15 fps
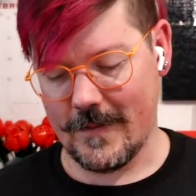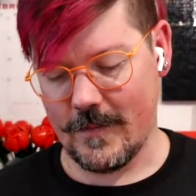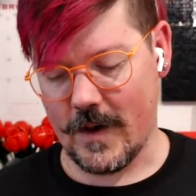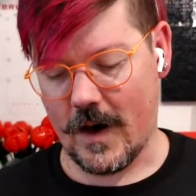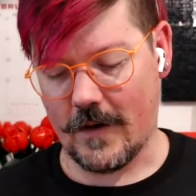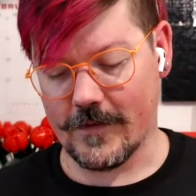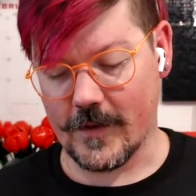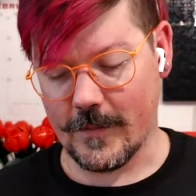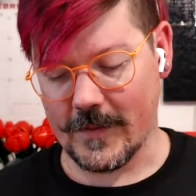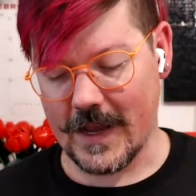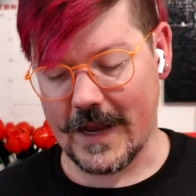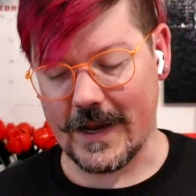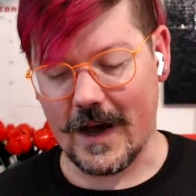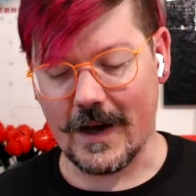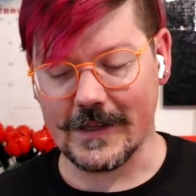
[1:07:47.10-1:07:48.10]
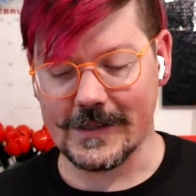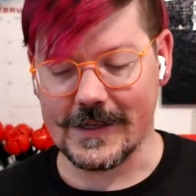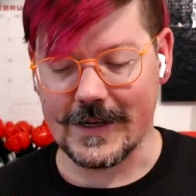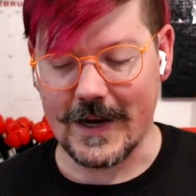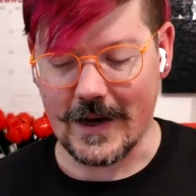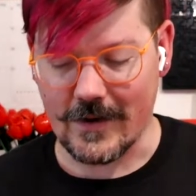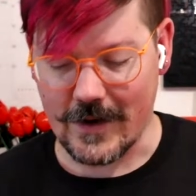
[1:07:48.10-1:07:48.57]
all from kind of
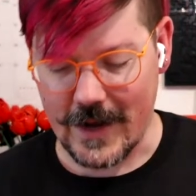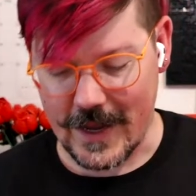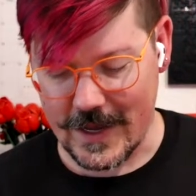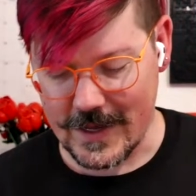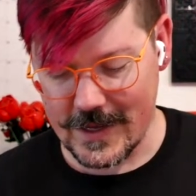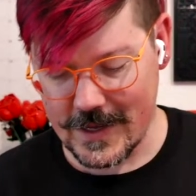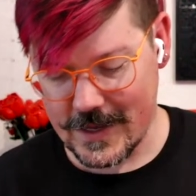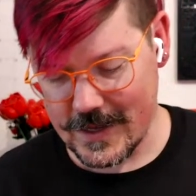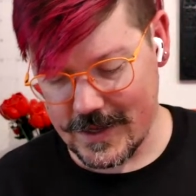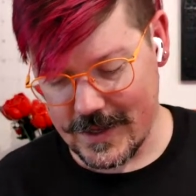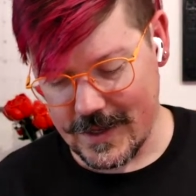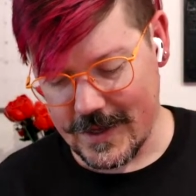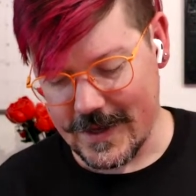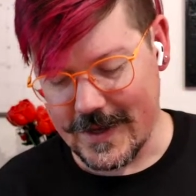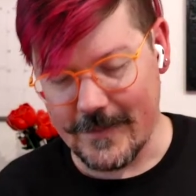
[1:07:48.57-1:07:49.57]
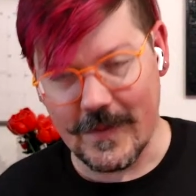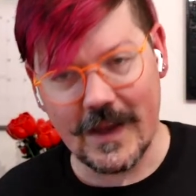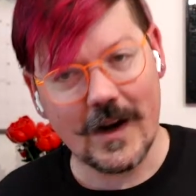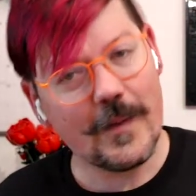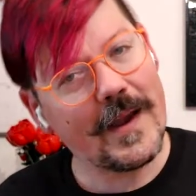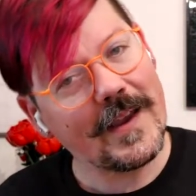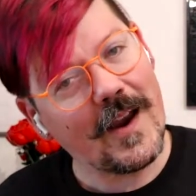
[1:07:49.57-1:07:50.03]
Austin area, in
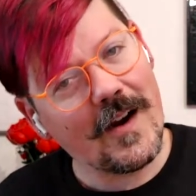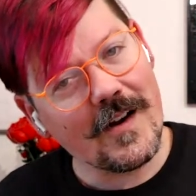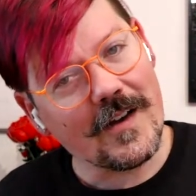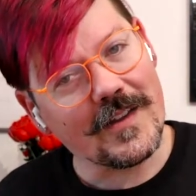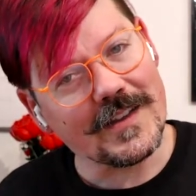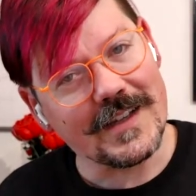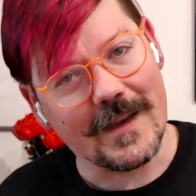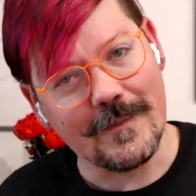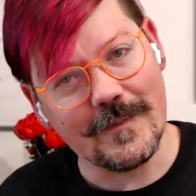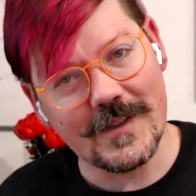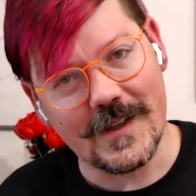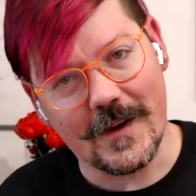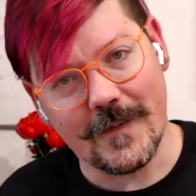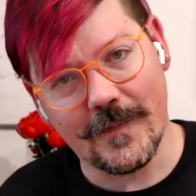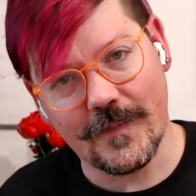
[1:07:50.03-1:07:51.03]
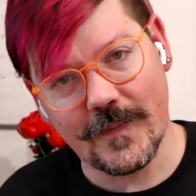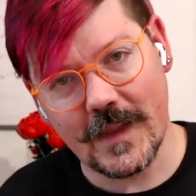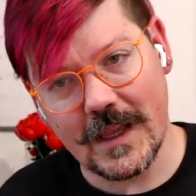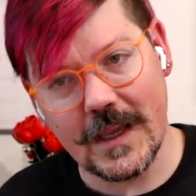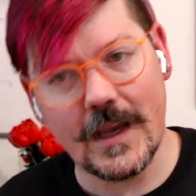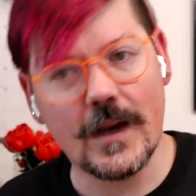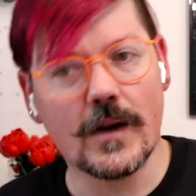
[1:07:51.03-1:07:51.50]
our backyard all the time. So
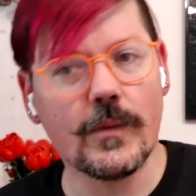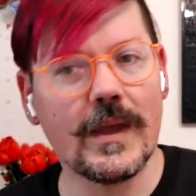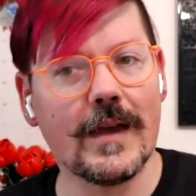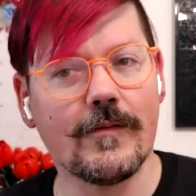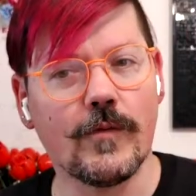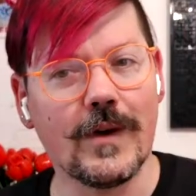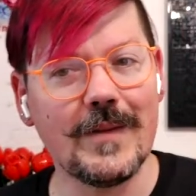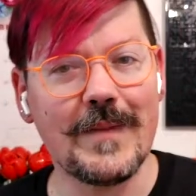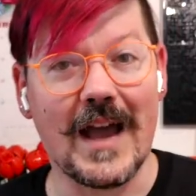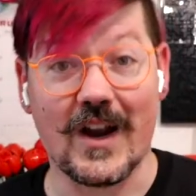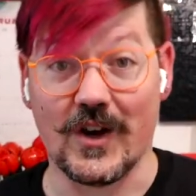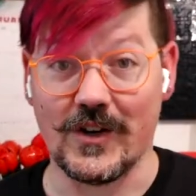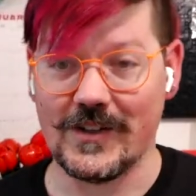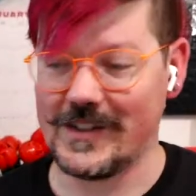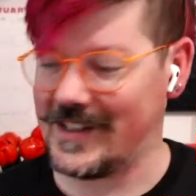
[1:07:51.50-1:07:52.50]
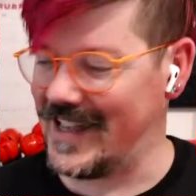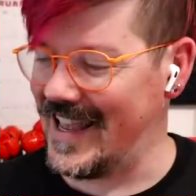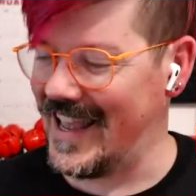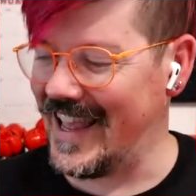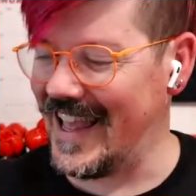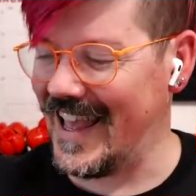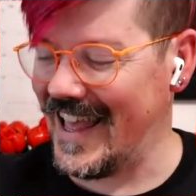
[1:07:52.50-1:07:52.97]
here we have woodpeckers,
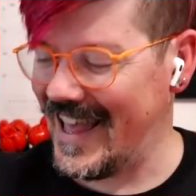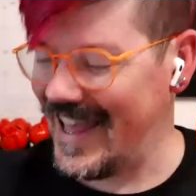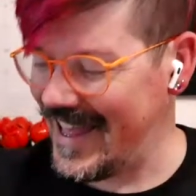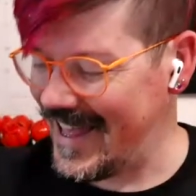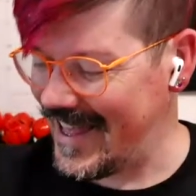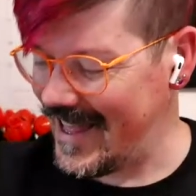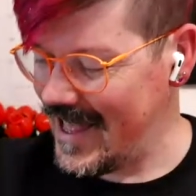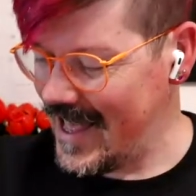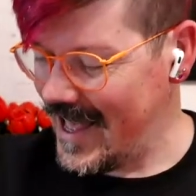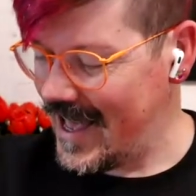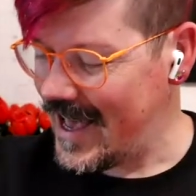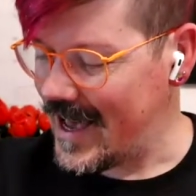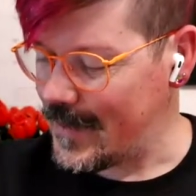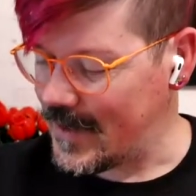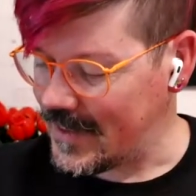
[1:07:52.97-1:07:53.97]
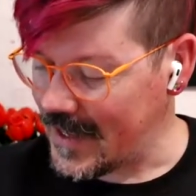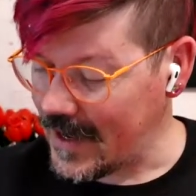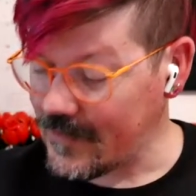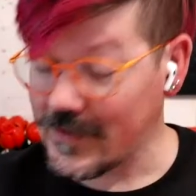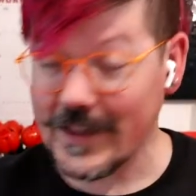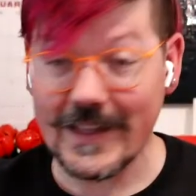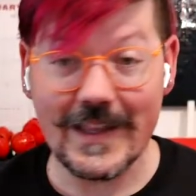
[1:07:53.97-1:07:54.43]
and
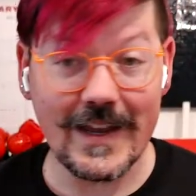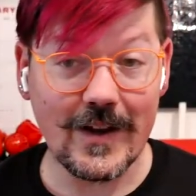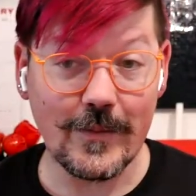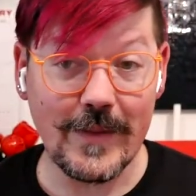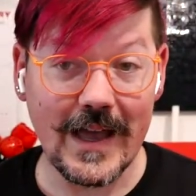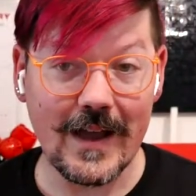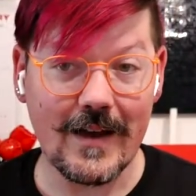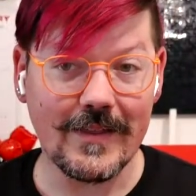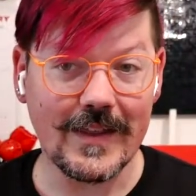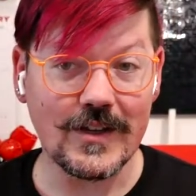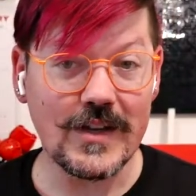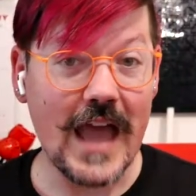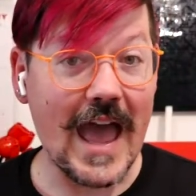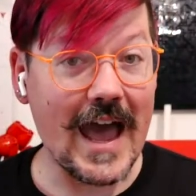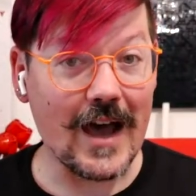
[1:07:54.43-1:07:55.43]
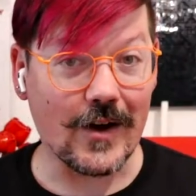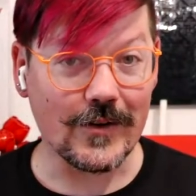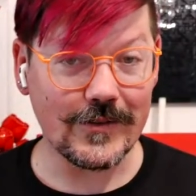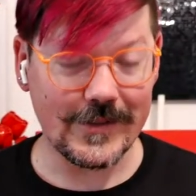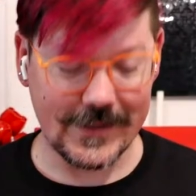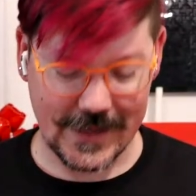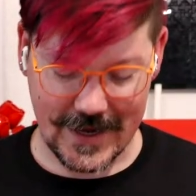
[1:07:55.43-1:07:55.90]
thankfully they don't peck on the
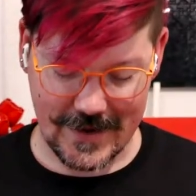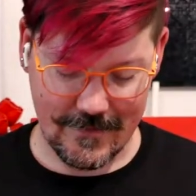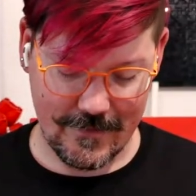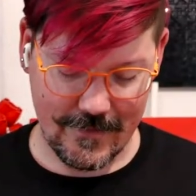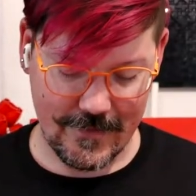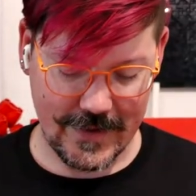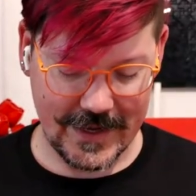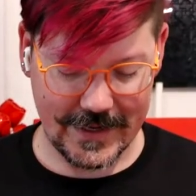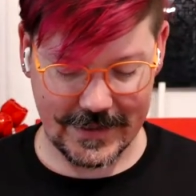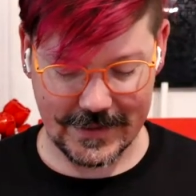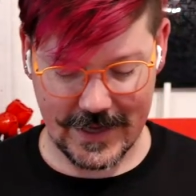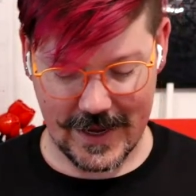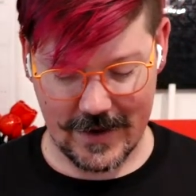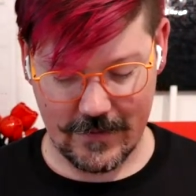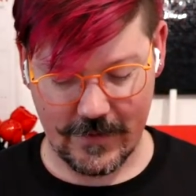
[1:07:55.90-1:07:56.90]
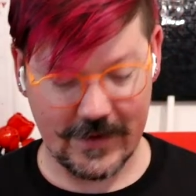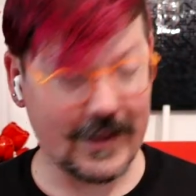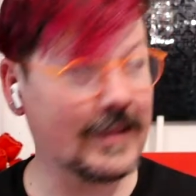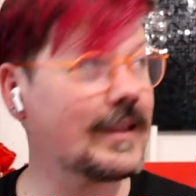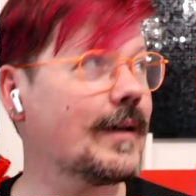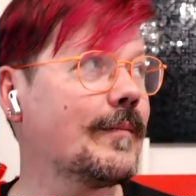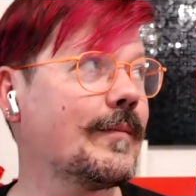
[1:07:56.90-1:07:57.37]
house, but we
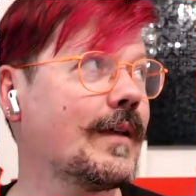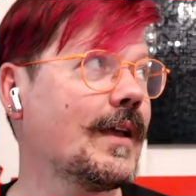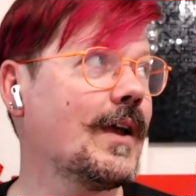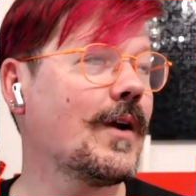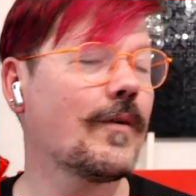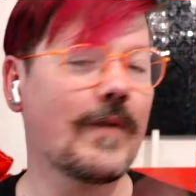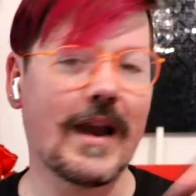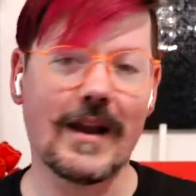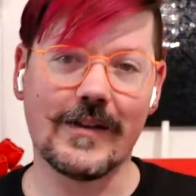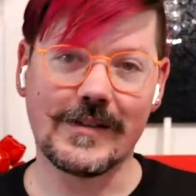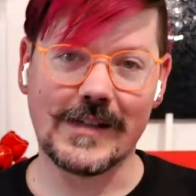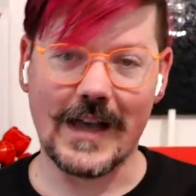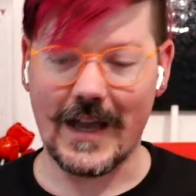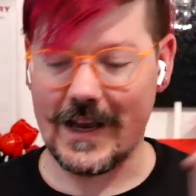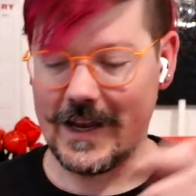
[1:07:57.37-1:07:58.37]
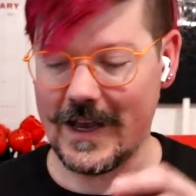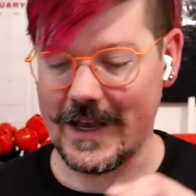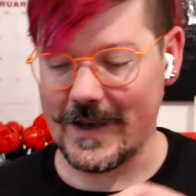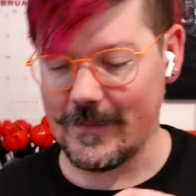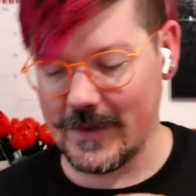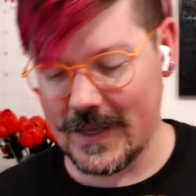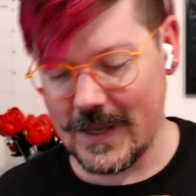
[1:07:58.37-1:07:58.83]
get them right outside
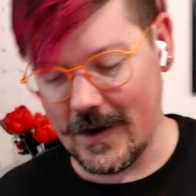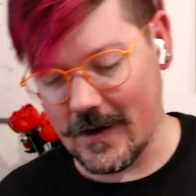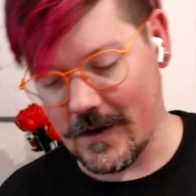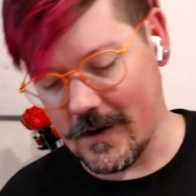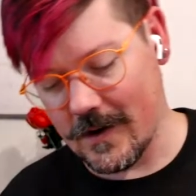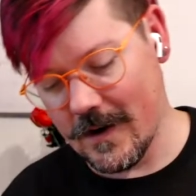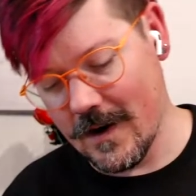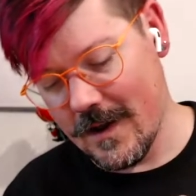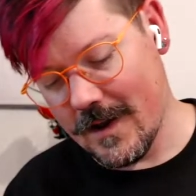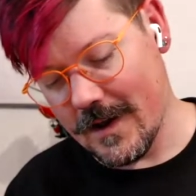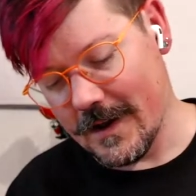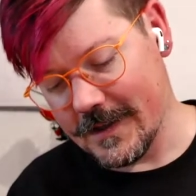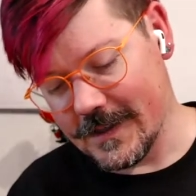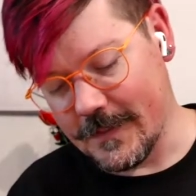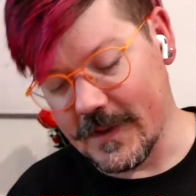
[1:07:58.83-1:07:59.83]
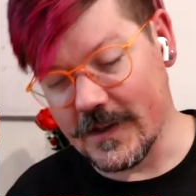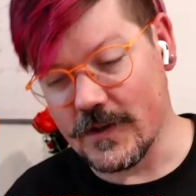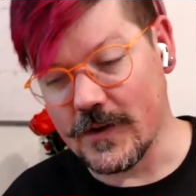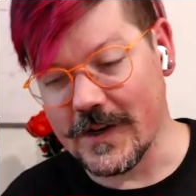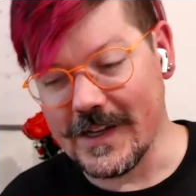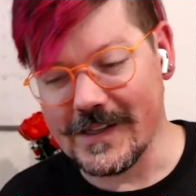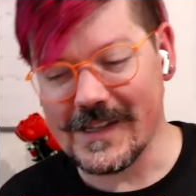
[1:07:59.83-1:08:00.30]
here on some of the
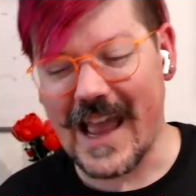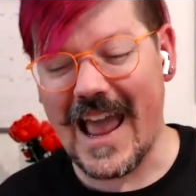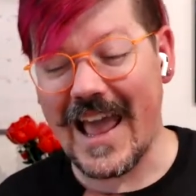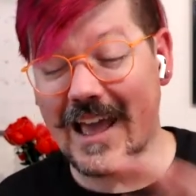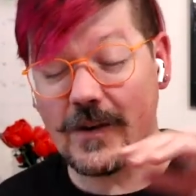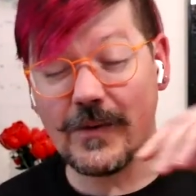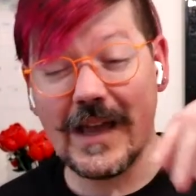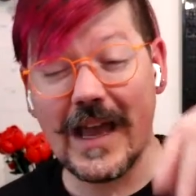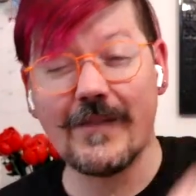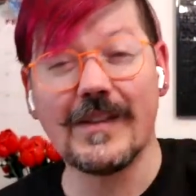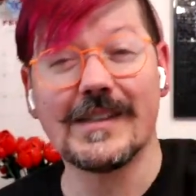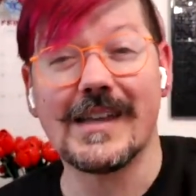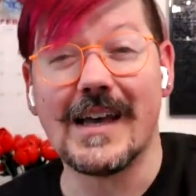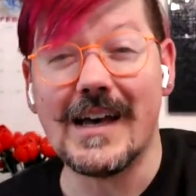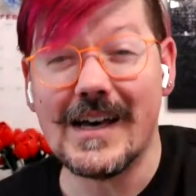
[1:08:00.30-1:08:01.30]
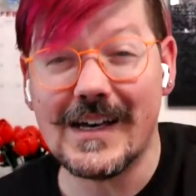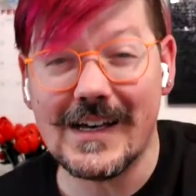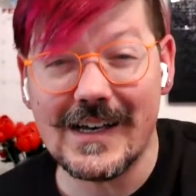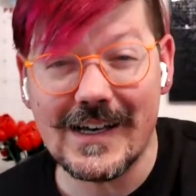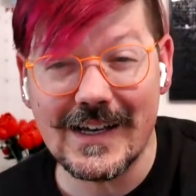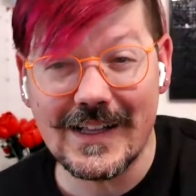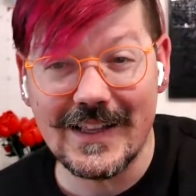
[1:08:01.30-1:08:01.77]
trees. And we have this
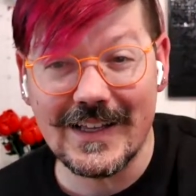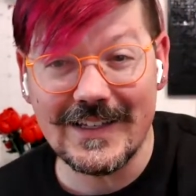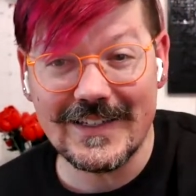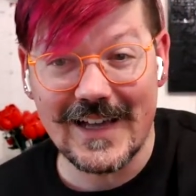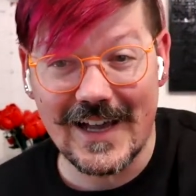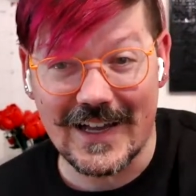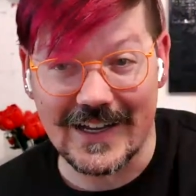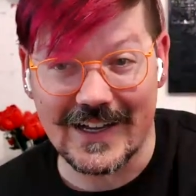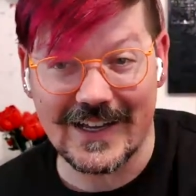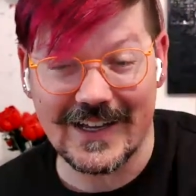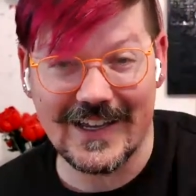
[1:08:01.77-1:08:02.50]
ugly duck